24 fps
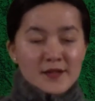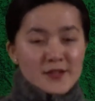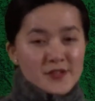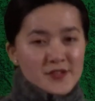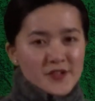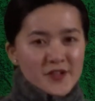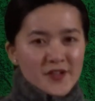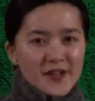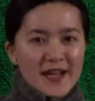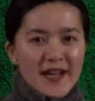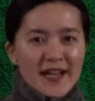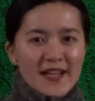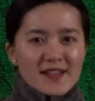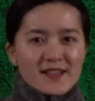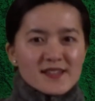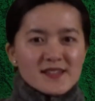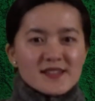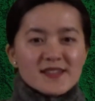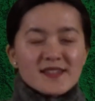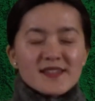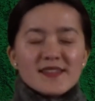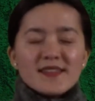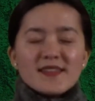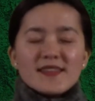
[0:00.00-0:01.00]
So
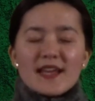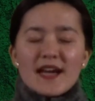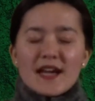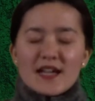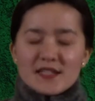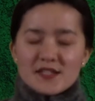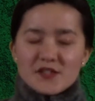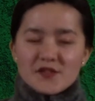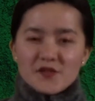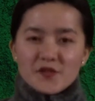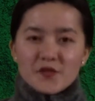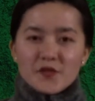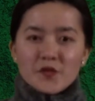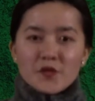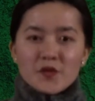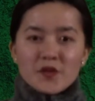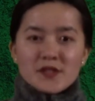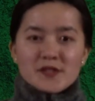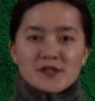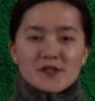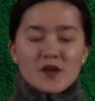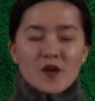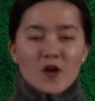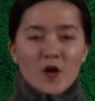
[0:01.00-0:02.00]
guys, that
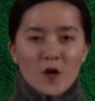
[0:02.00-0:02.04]
was